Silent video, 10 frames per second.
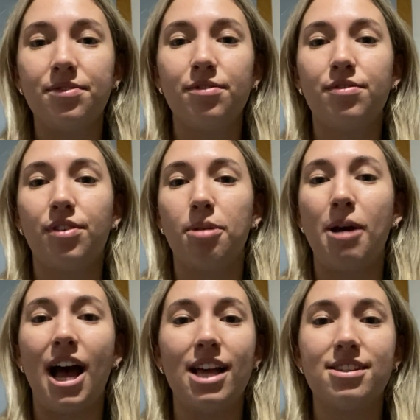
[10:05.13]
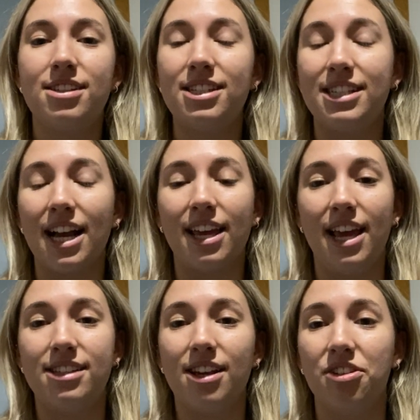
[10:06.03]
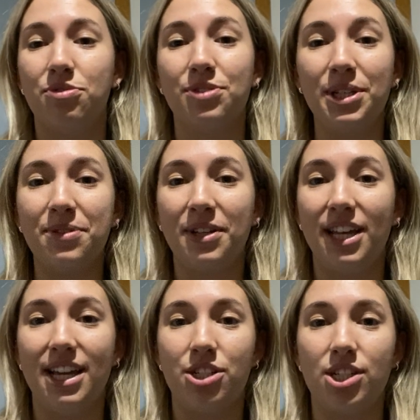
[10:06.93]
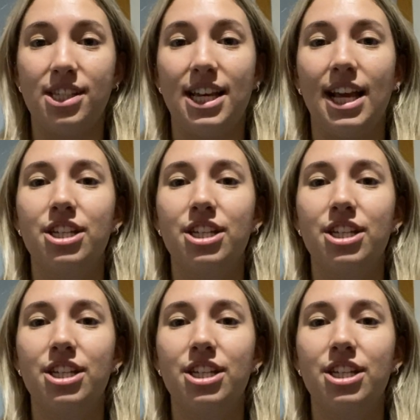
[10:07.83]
for the past decade sounded really, really interesting,